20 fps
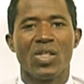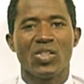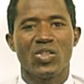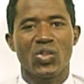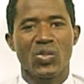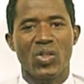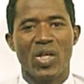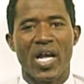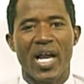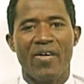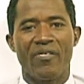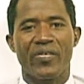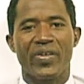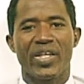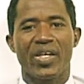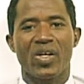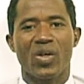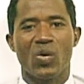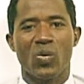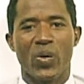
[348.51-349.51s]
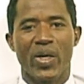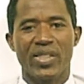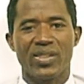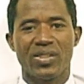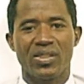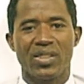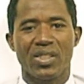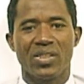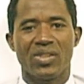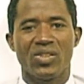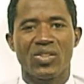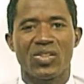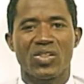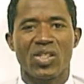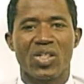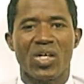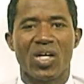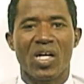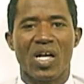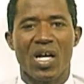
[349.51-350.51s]
Should you have any questions
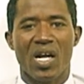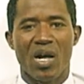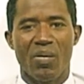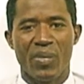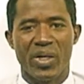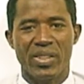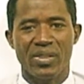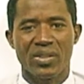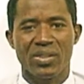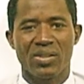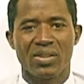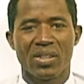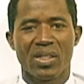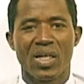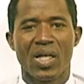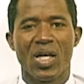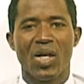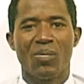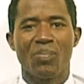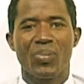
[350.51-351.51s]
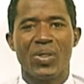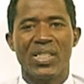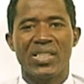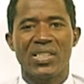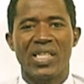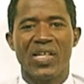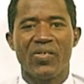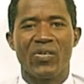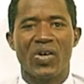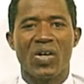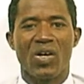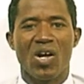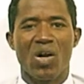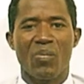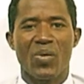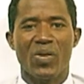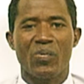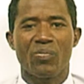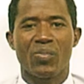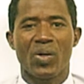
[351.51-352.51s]
or comments, please leave a
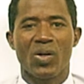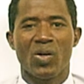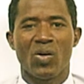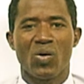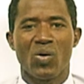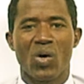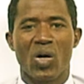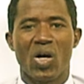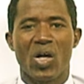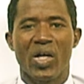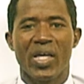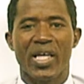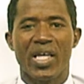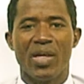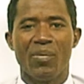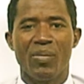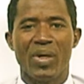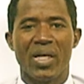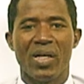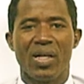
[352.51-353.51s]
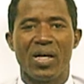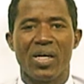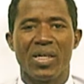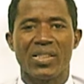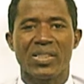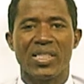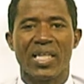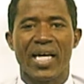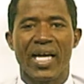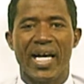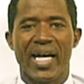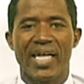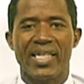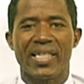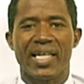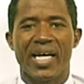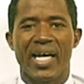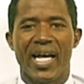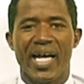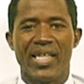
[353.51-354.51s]
comment below or email us
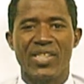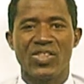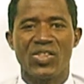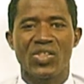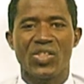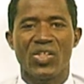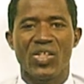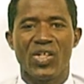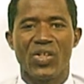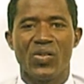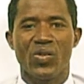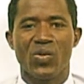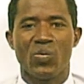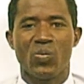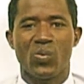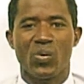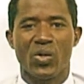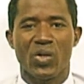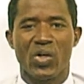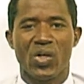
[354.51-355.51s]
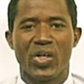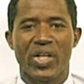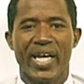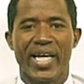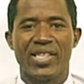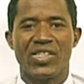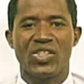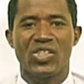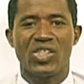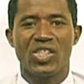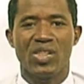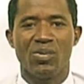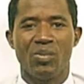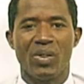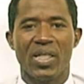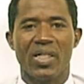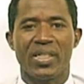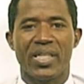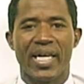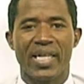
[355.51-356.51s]
at answerintheword at
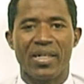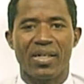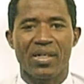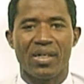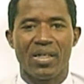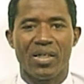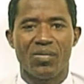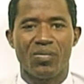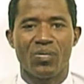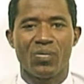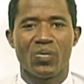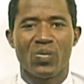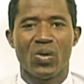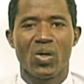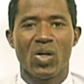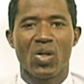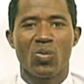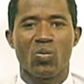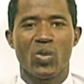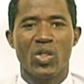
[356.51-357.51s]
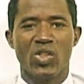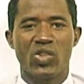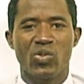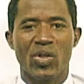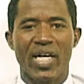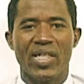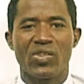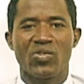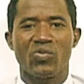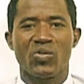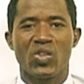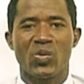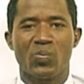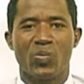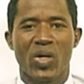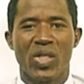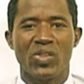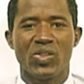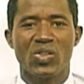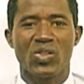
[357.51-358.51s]
gmail dot com. We'll try to
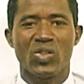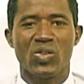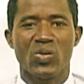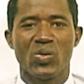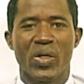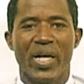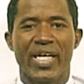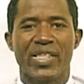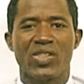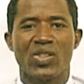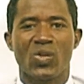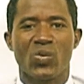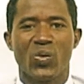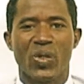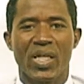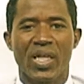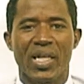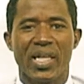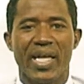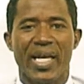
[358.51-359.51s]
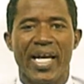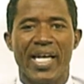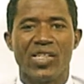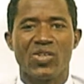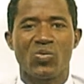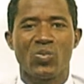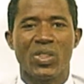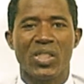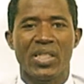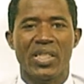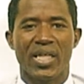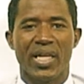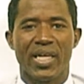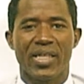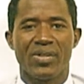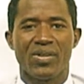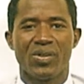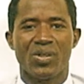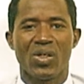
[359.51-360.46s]
respond to you as quickly as we can.